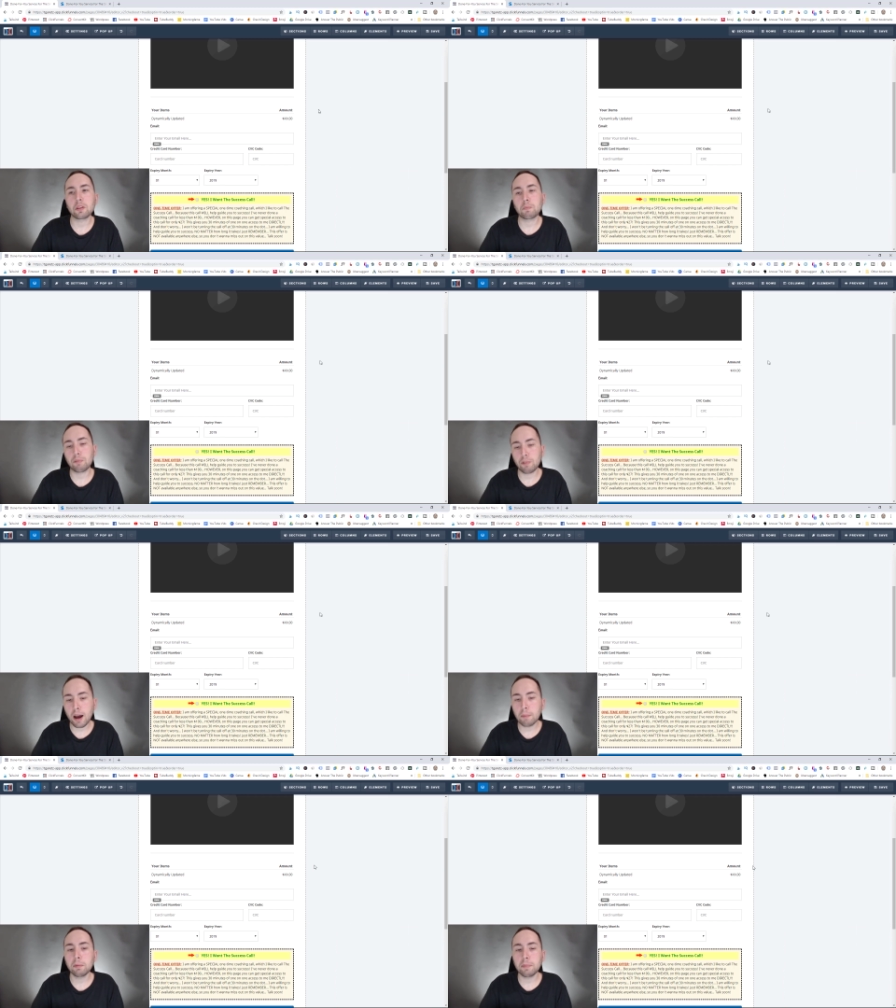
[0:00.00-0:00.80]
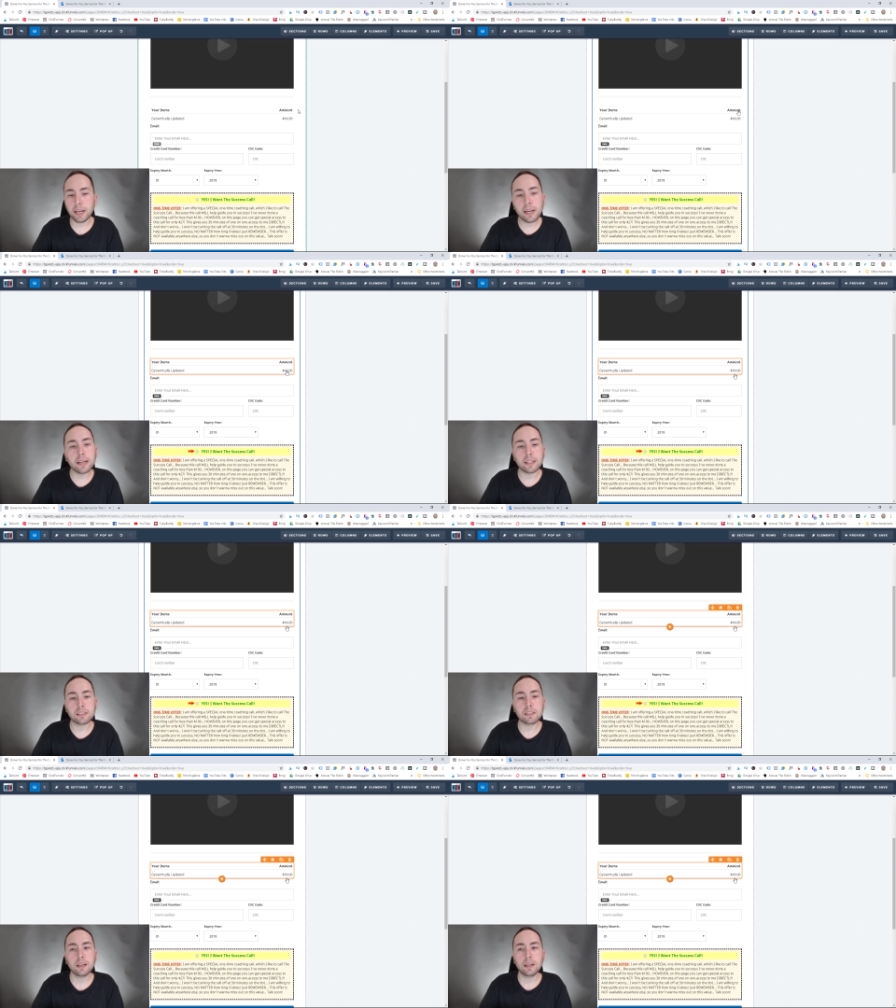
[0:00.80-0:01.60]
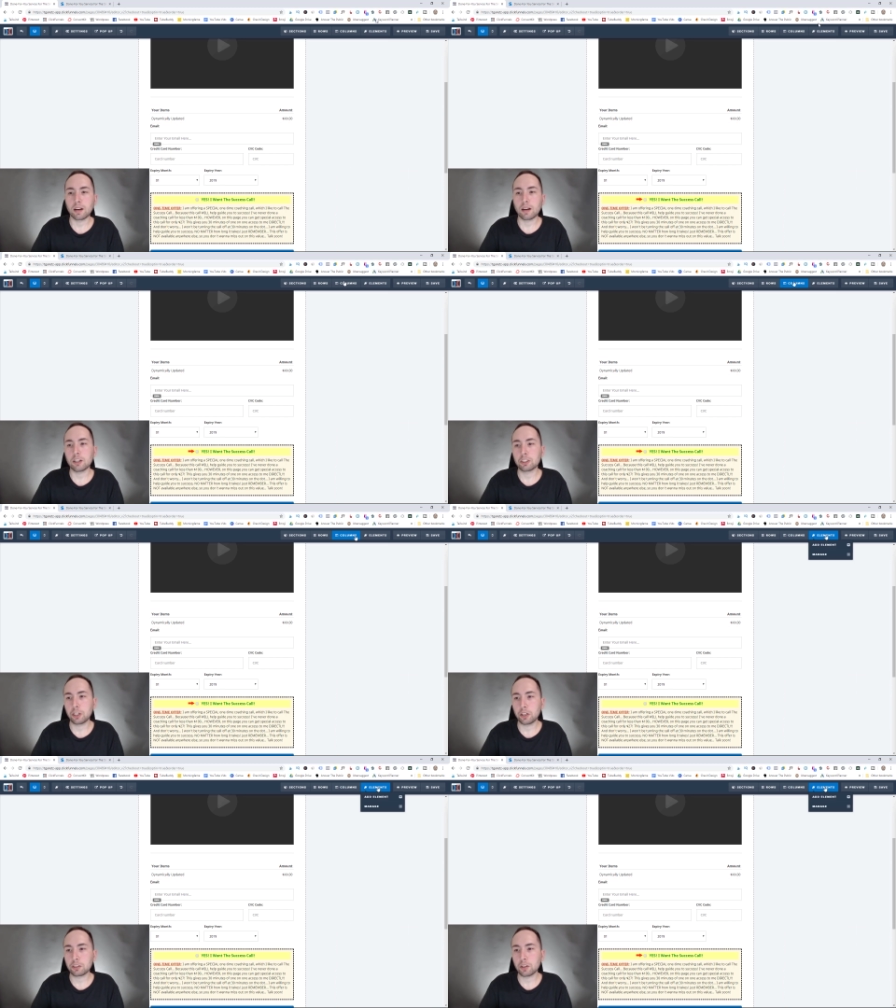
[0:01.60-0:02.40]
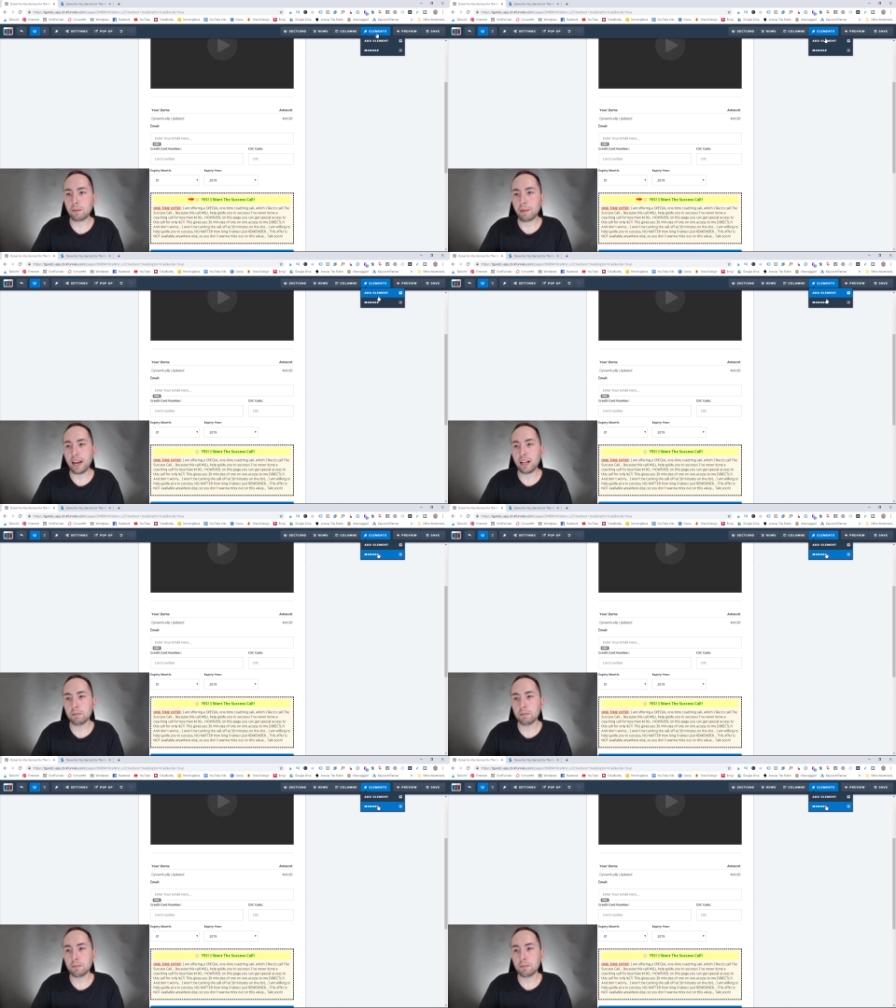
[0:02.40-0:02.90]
so the problem is, look, I'll show you. So on my